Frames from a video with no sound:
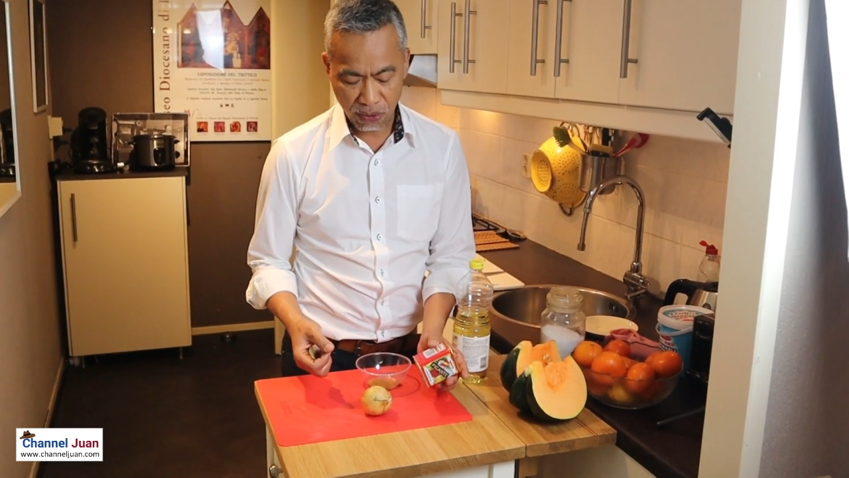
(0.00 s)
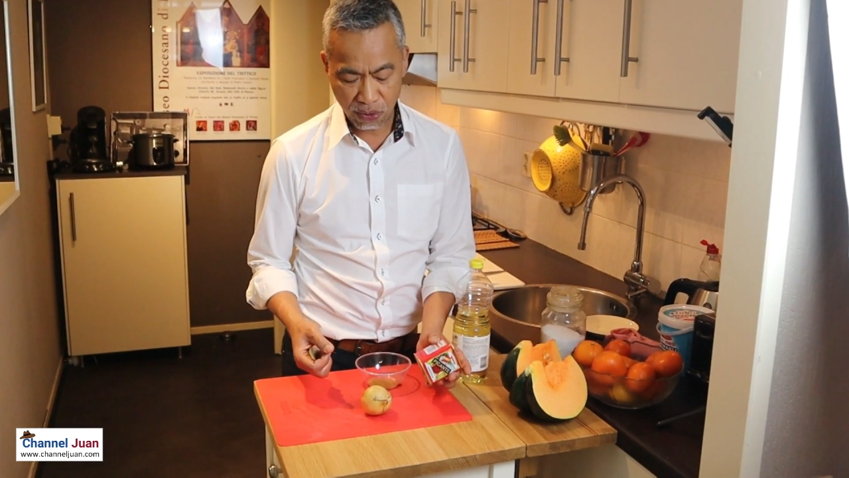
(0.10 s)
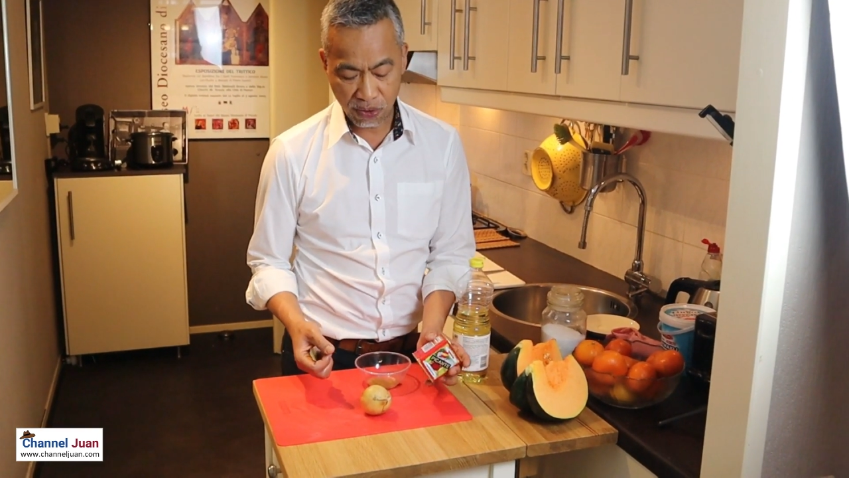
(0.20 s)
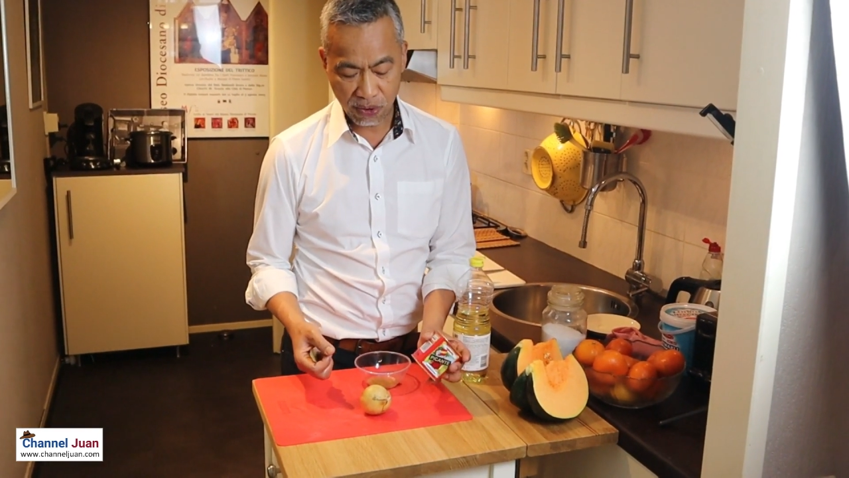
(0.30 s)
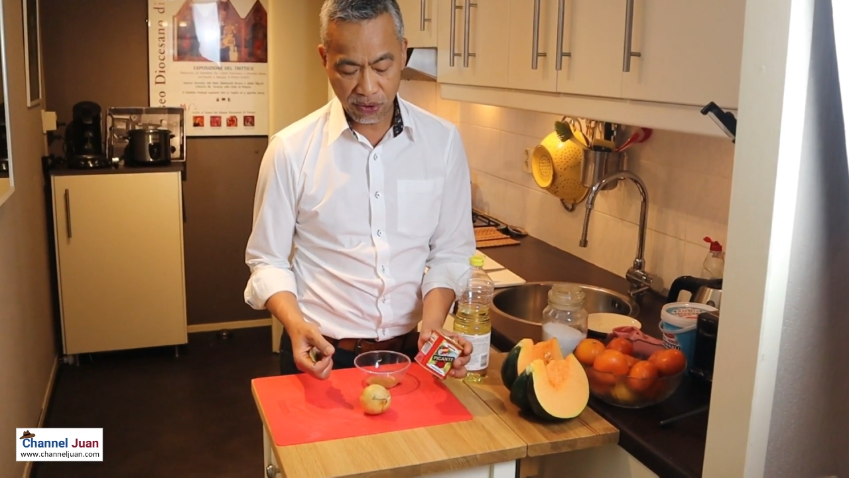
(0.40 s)

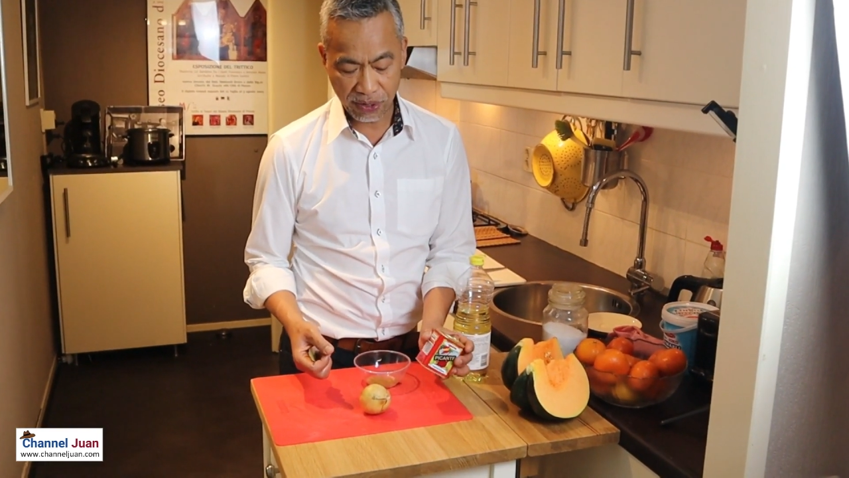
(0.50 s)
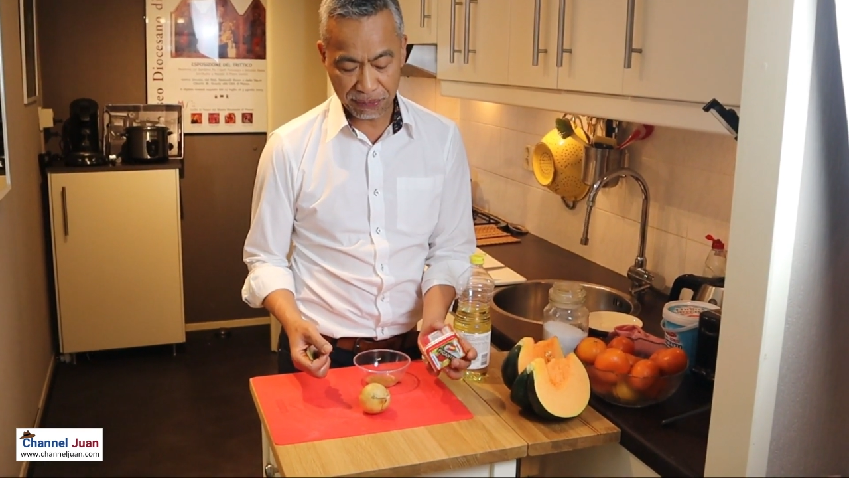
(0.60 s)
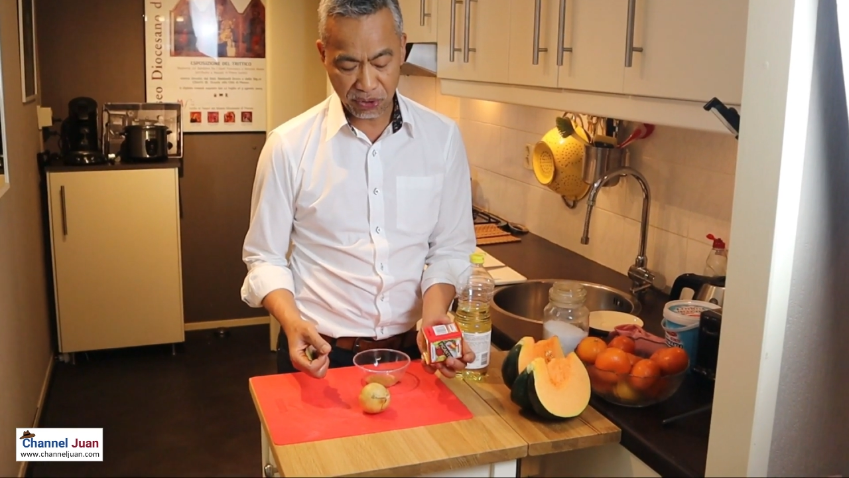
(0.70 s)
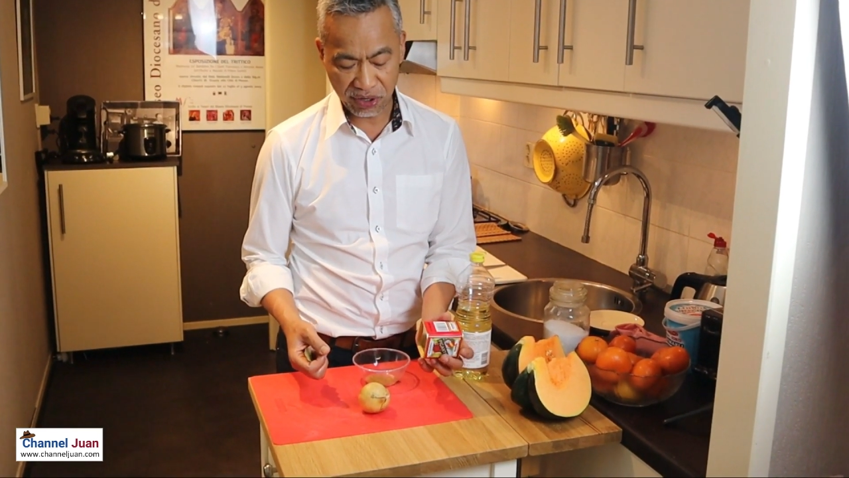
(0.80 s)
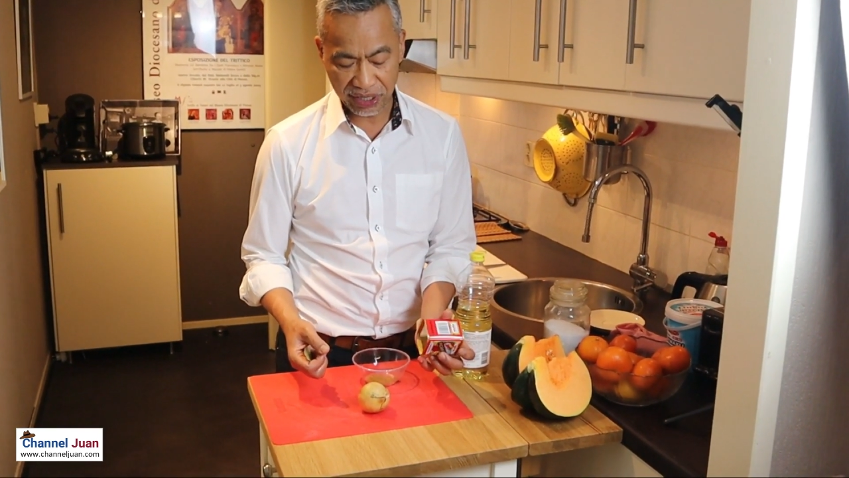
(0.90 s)
Or
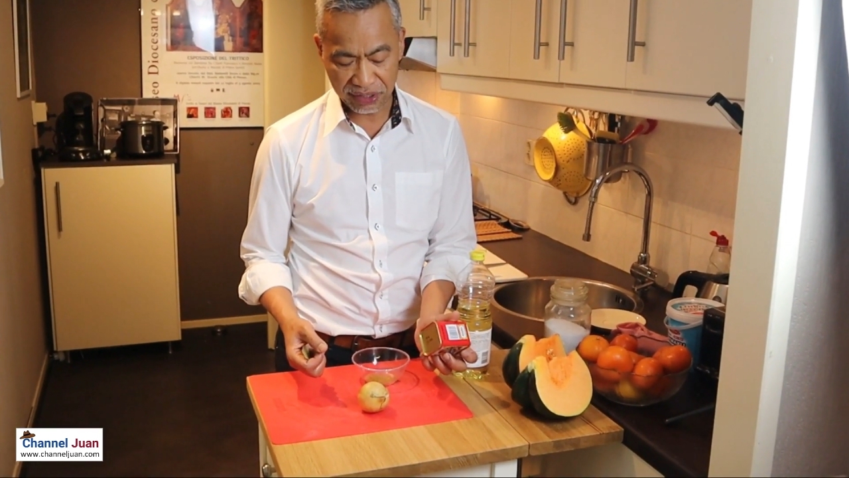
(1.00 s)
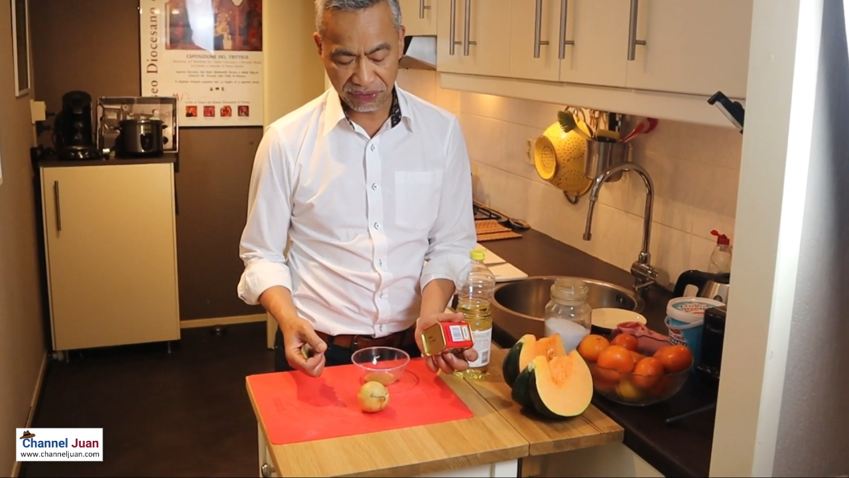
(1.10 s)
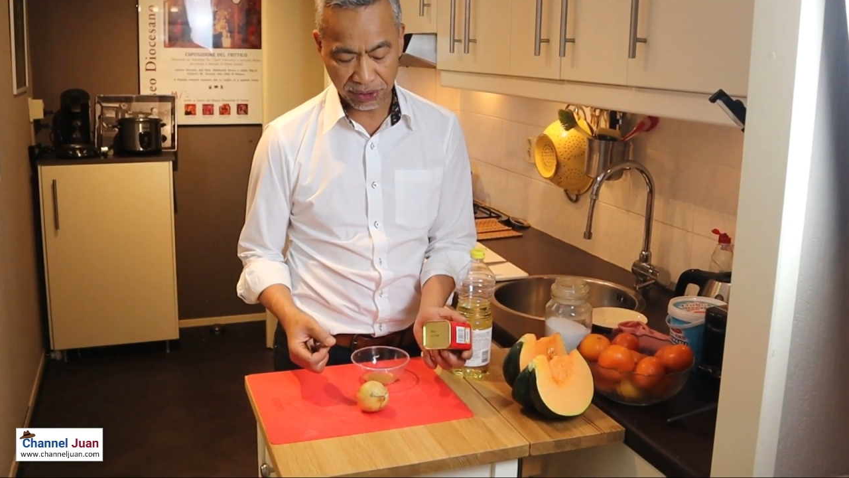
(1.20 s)
if you're in the